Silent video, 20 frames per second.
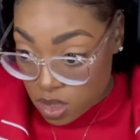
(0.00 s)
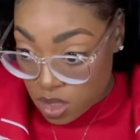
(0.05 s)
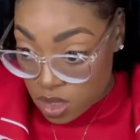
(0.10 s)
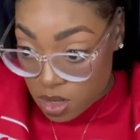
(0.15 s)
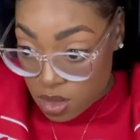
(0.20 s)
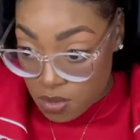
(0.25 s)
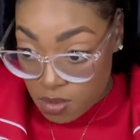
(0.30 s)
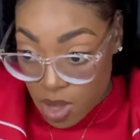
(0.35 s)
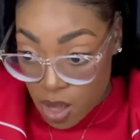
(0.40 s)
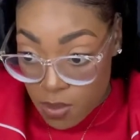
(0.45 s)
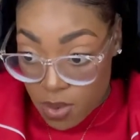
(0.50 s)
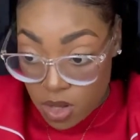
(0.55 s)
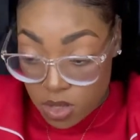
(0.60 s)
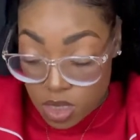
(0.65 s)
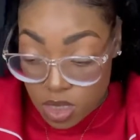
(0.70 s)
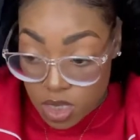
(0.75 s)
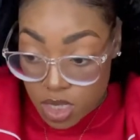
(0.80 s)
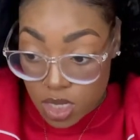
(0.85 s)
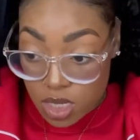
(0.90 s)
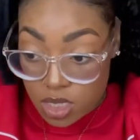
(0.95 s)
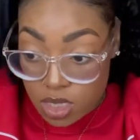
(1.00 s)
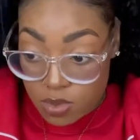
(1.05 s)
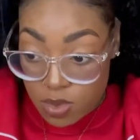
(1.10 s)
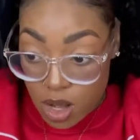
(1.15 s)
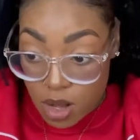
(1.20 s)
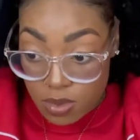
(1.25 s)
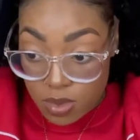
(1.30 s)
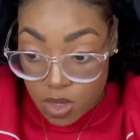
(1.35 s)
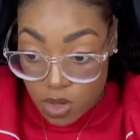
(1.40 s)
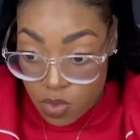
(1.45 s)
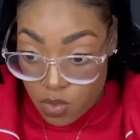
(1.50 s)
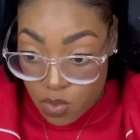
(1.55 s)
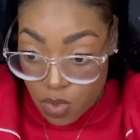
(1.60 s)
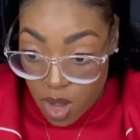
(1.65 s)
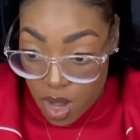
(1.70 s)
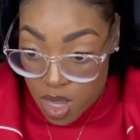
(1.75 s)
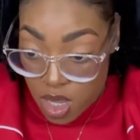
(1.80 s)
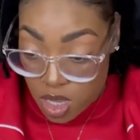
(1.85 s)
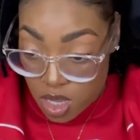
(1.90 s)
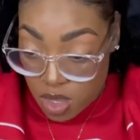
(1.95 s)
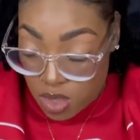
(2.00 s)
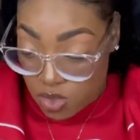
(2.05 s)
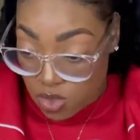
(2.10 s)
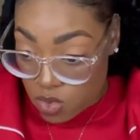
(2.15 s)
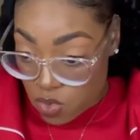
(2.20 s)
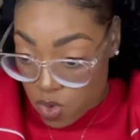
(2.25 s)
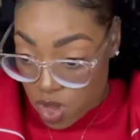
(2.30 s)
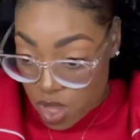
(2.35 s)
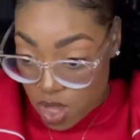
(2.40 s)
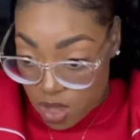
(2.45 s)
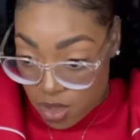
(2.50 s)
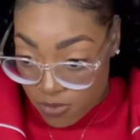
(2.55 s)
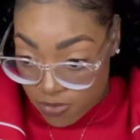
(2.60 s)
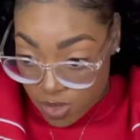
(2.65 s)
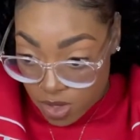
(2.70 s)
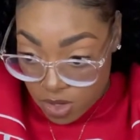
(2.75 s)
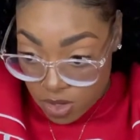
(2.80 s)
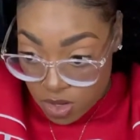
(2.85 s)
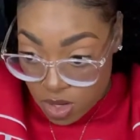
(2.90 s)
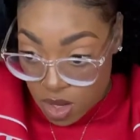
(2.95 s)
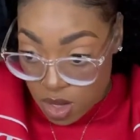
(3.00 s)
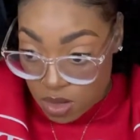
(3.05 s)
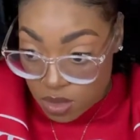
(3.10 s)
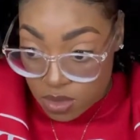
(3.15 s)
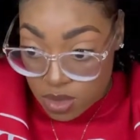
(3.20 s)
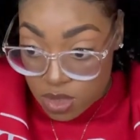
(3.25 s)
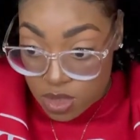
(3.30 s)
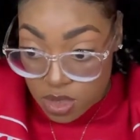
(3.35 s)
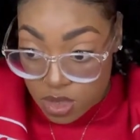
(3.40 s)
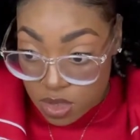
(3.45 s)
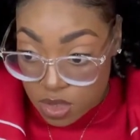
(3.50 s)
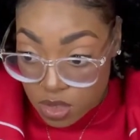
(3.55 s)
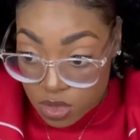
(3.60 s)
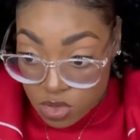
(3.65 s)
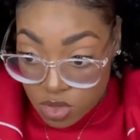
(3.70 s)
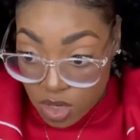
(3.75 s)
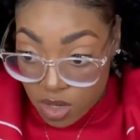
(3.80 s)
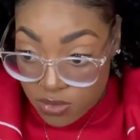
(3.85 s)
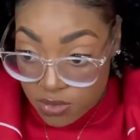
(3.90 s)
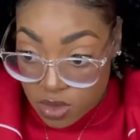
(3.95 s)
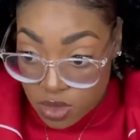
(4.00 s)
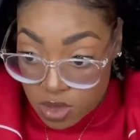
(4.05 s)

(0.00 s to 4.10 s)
My ponytail is probably right in the way of this, y'all. This is so trifling of